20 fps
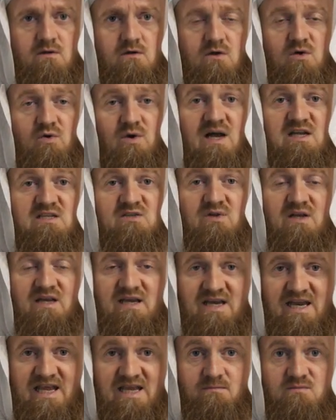who actually
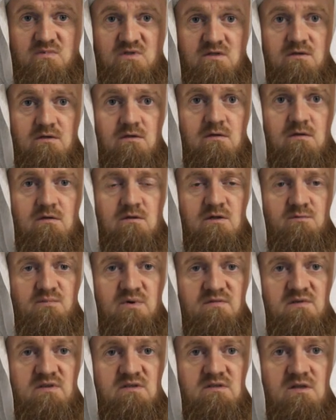named the
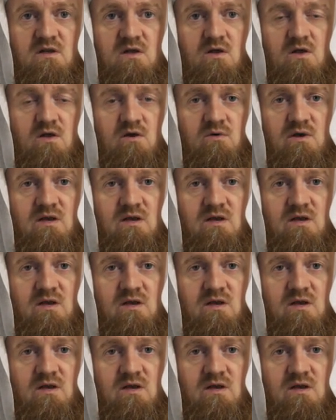Prophet sallallahu